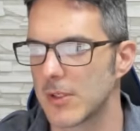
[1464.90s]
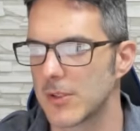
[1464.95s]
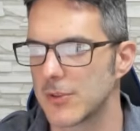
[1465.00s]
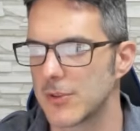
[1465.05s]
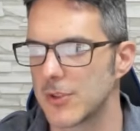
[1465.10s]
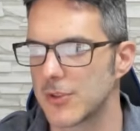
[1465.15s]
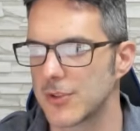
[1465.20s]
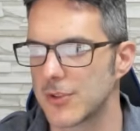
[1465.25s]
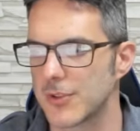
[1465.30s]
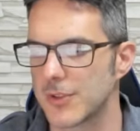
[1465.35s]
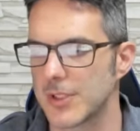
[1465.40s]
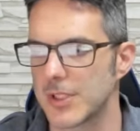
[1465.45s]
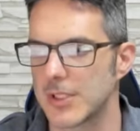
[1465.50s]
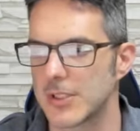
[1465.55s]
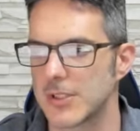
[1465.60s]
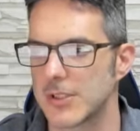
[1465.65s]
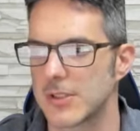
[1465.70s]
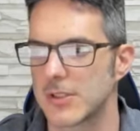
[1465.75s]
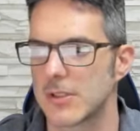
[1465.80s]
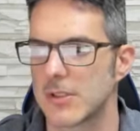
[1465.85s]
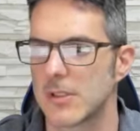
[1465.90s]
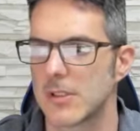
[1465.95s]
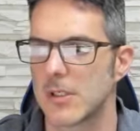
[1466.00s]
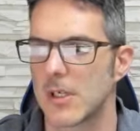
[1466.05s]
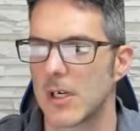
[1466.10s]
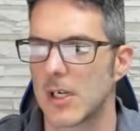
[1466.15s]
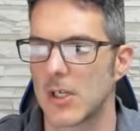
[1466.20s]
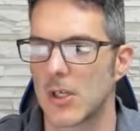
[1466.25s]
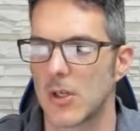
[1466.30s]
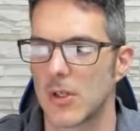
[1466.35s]
Just so that it
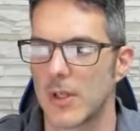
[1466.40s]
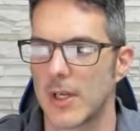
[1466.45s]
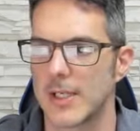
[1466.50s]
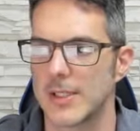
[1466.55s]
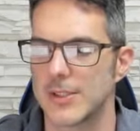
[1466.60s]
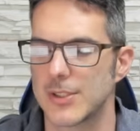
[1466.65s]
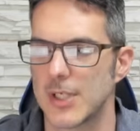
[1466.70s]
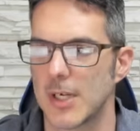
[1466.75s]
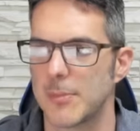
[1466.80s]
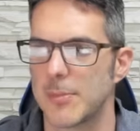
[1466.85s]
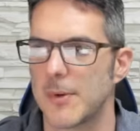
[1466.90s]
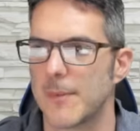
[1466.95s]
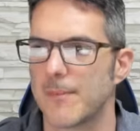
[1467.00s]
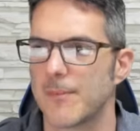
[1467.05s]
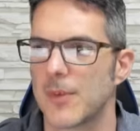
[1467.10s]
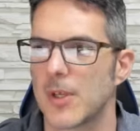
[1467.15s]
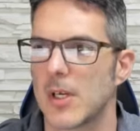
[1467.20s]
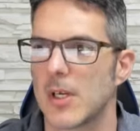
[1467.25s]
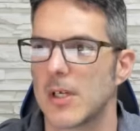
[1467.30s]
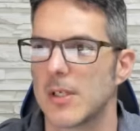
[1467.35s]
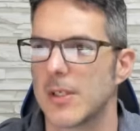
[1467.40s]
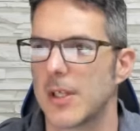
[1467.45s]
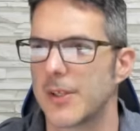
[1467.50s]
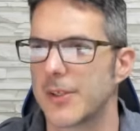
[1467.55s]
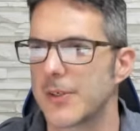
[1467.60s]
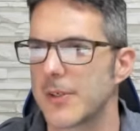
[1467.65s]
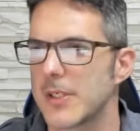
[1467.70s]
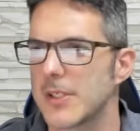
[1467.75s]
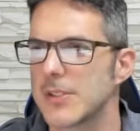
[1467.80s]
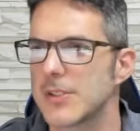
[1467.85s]
all lines up. Now
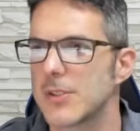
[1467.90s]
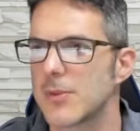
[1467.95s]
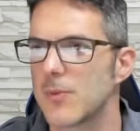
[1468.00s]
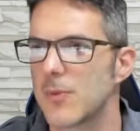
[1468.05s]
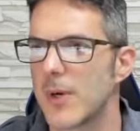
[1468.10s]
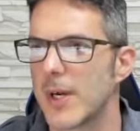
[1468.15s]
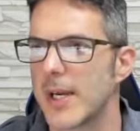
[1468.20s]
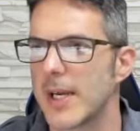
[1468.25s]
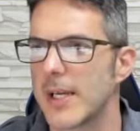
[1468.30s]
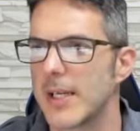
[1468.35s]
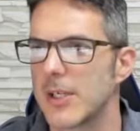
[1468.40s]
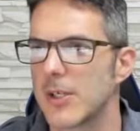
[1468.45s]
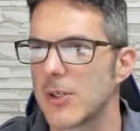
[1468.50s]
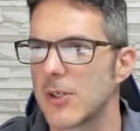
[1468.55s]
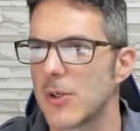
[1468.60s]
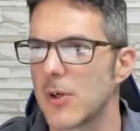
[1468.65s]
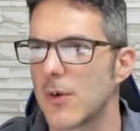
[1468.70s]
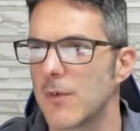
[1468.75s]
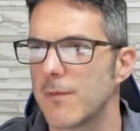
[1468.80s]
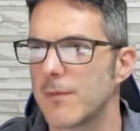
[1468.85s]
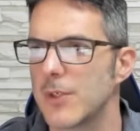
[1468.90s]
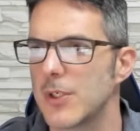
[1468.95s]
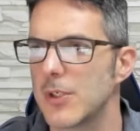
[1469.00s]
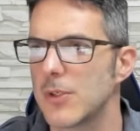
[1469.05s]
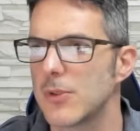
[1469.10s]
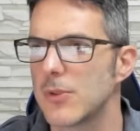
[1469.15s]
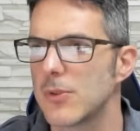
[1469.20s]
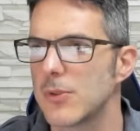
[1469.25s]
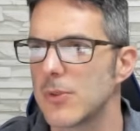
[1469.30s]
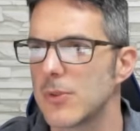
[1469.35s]
there is a way you can go
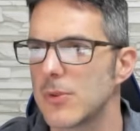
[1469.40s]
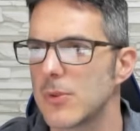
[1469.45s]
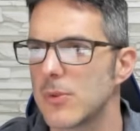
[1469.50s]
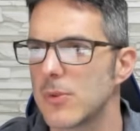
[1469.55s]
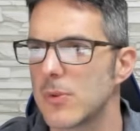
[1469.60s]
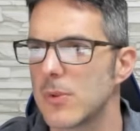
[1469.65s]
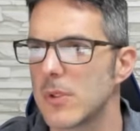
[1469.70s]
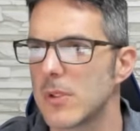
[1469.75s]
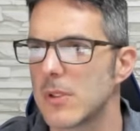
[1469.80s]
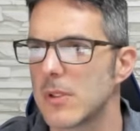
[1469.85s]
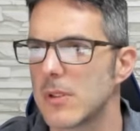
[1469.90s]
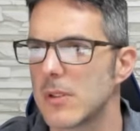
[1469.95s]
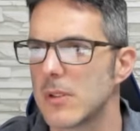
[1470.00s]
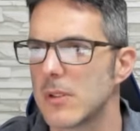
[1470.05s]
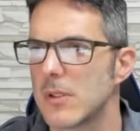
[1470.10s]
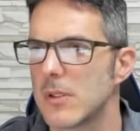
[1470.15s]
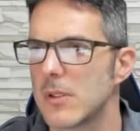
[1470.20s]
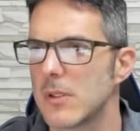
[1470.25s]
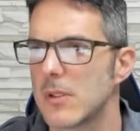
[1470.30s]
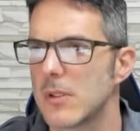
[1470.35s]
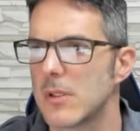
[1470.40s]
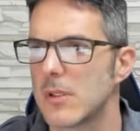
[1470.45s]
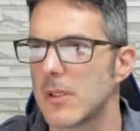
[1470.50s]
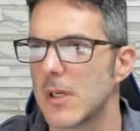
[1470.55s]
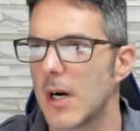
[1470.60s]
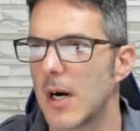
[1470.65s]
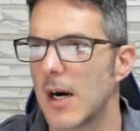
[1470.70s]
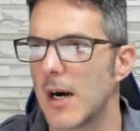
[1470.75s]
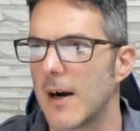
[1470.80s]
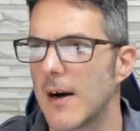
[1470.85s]
view
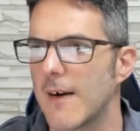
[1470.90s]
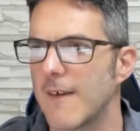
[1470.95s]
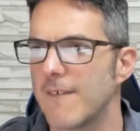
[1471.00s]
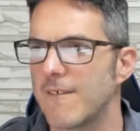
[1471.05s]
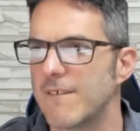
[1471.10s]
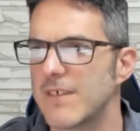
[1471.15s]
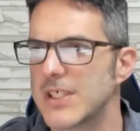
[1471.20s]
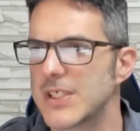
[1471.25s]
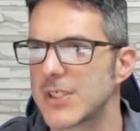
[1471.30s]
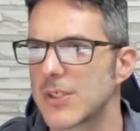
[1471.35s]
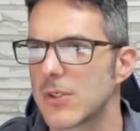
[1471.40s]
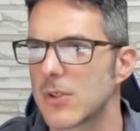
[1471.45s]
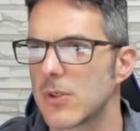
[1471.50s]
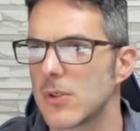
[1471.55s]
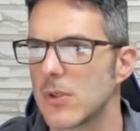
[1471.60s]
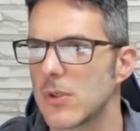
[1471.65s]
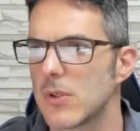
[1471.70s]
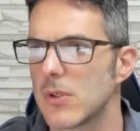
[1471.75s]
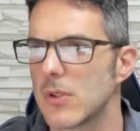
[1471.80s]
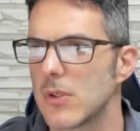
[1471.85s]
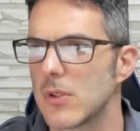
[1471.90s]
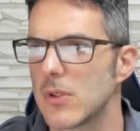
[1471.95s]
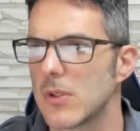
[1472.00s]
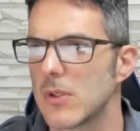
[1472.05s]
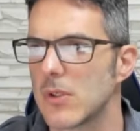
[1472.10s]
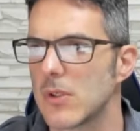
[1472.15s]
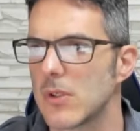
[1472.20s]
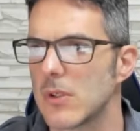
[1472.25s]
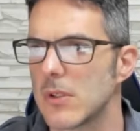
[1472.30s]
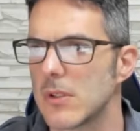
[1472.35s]

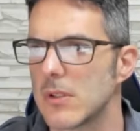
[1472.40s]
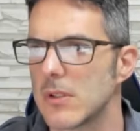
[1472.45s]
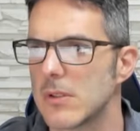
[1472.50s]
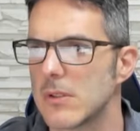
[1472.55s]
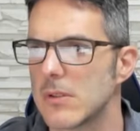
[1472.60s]
physical